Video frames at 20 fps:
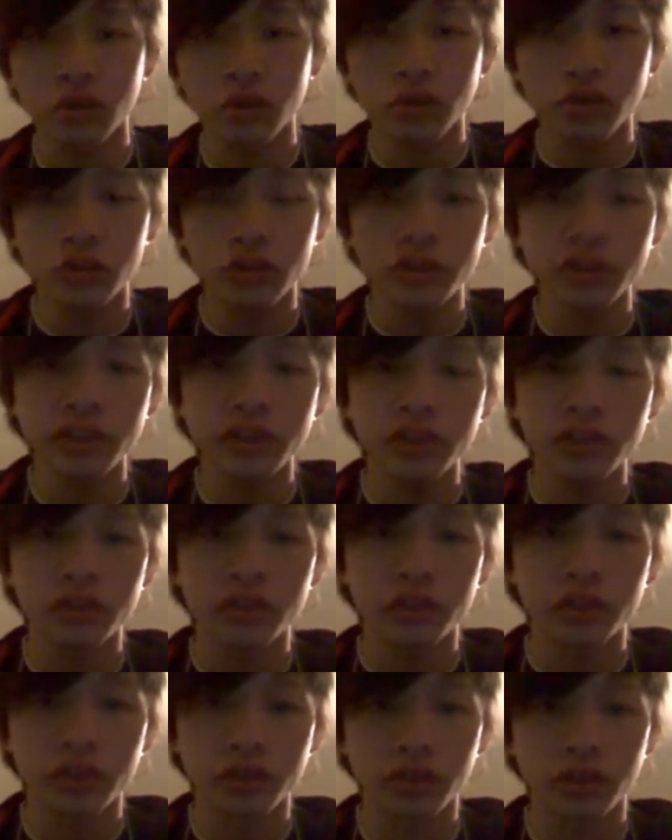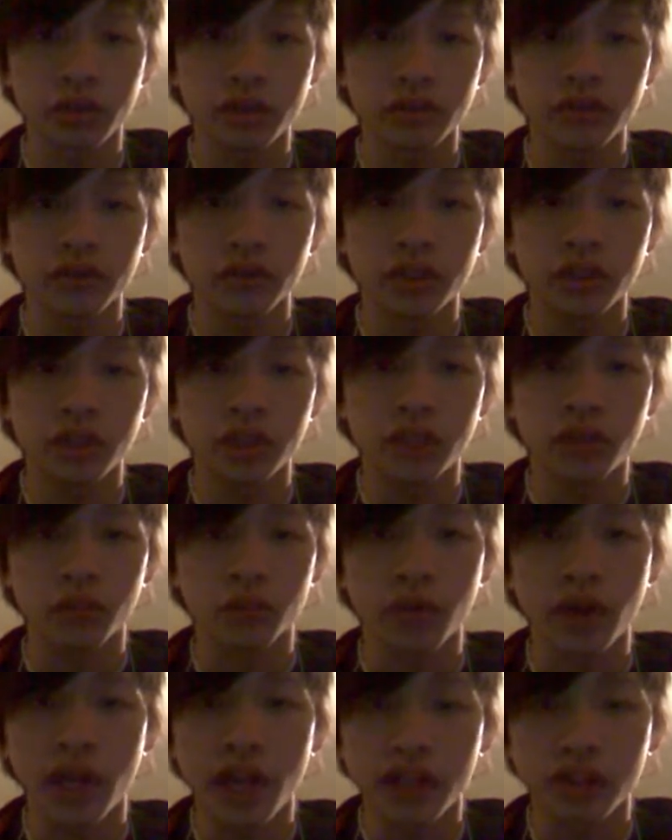So usually you serve
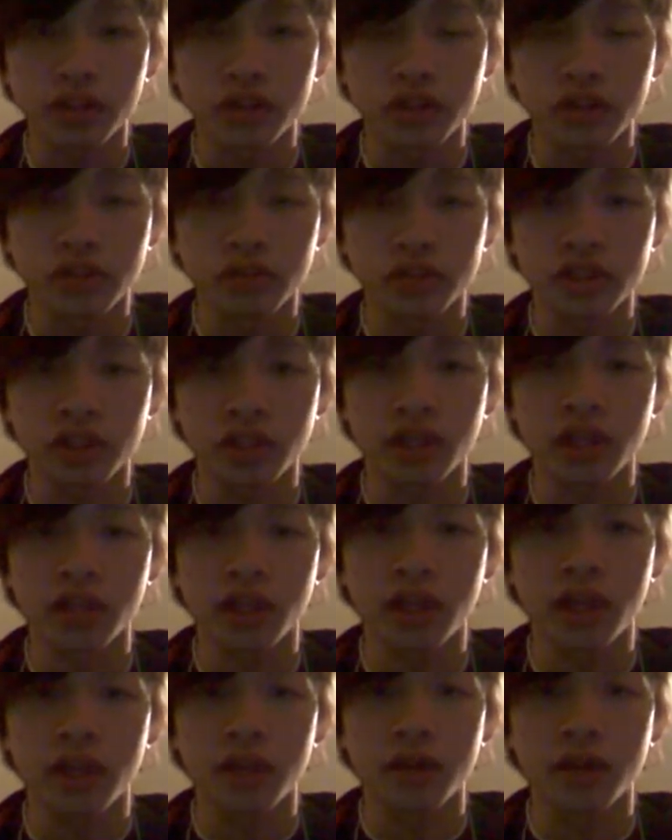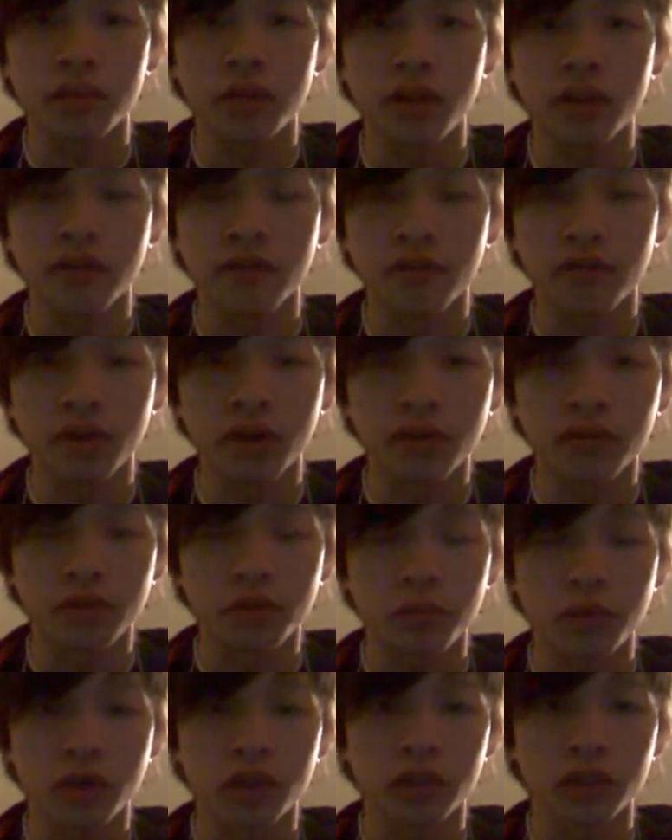right at the service line and in front of
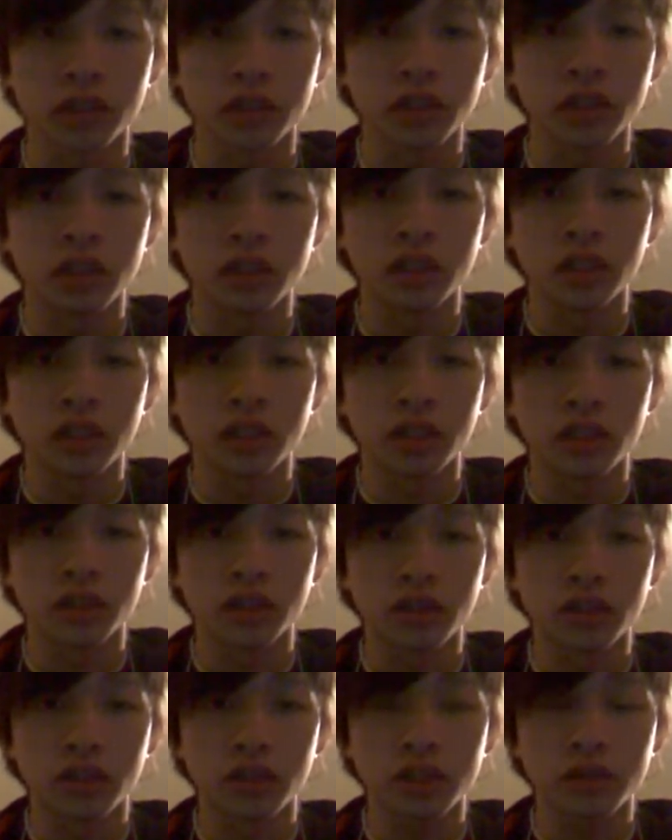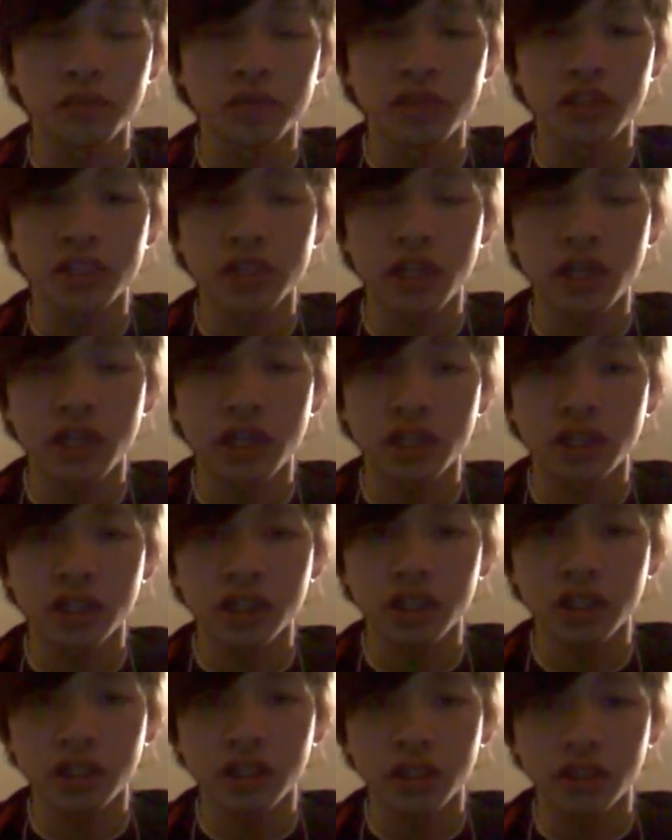your partner. This means that
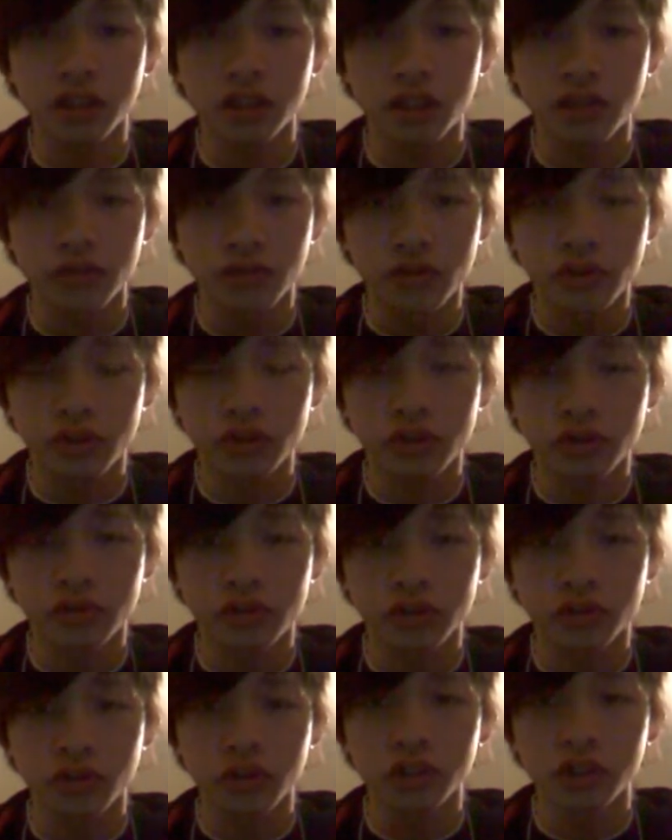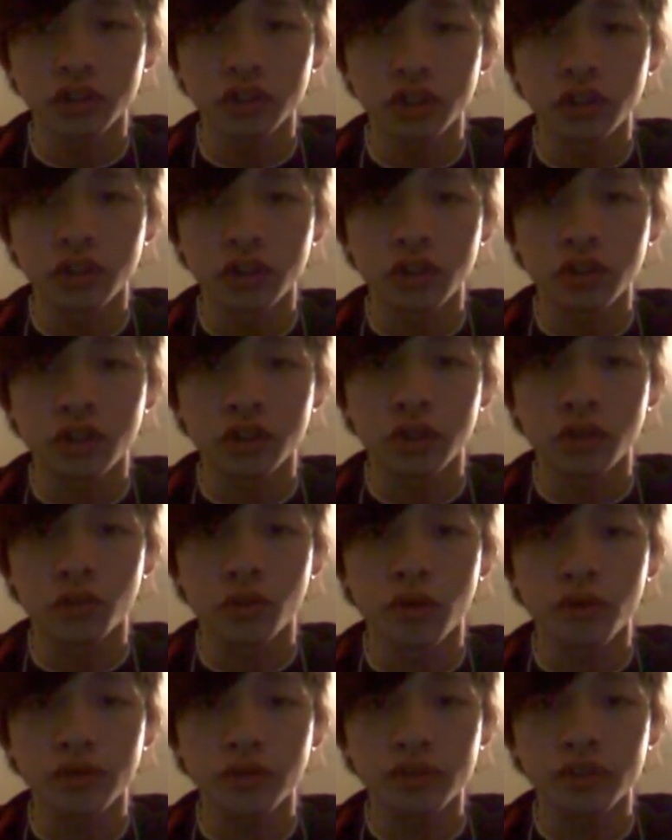if you serve short,
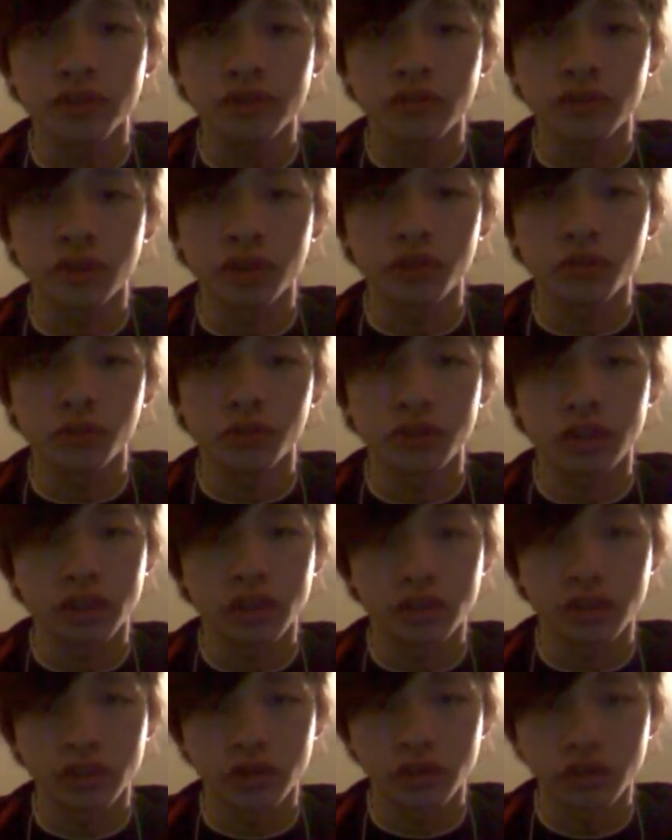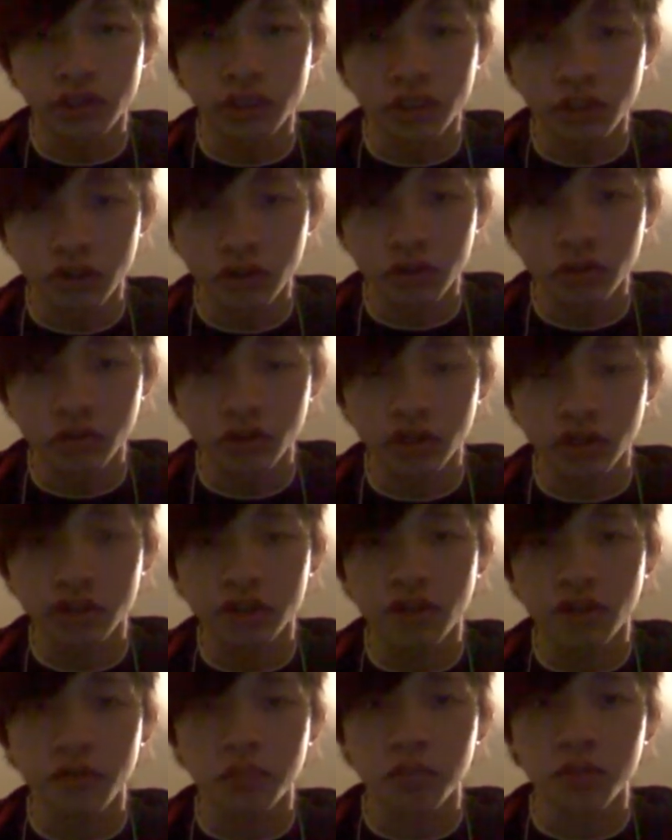whoever's in front, which is usually you
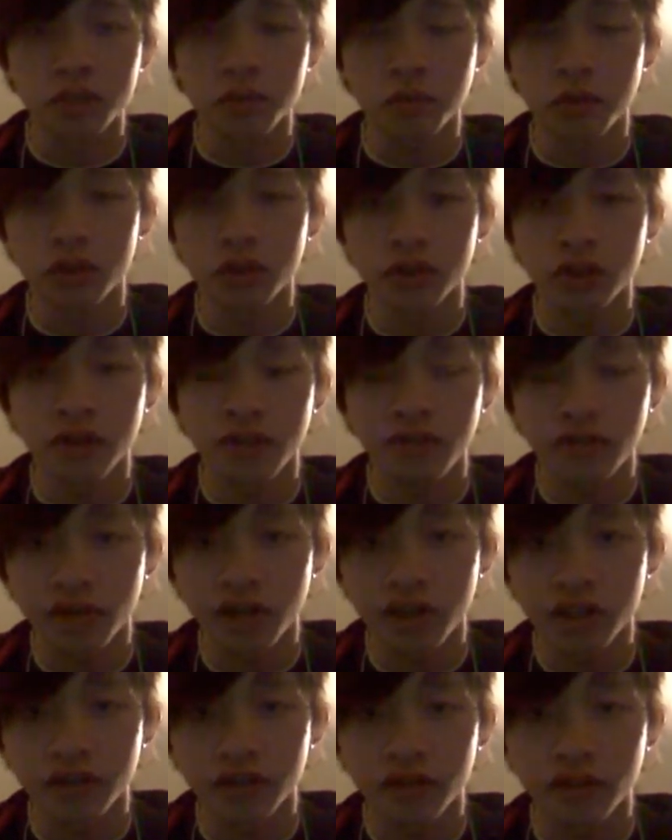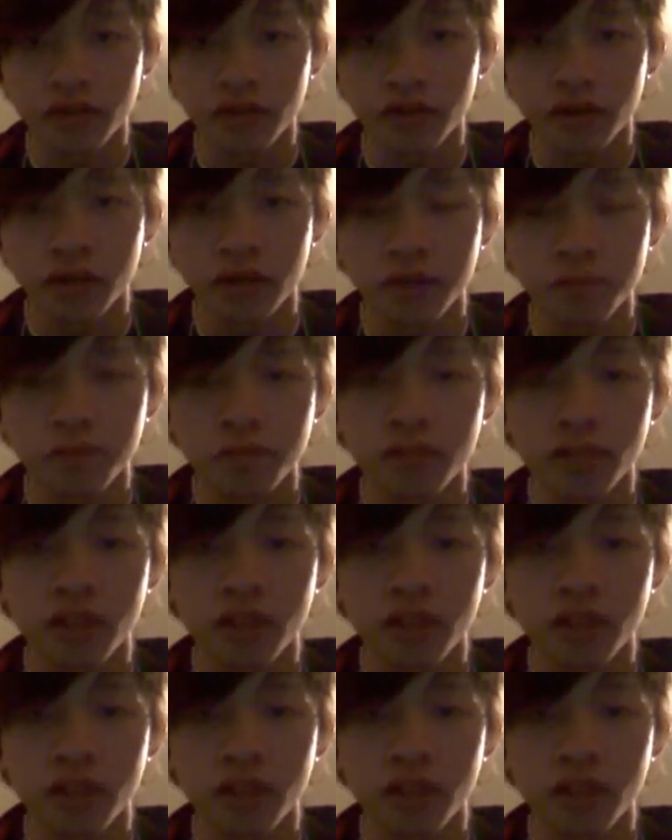unless you have a mixed partner confined to the front,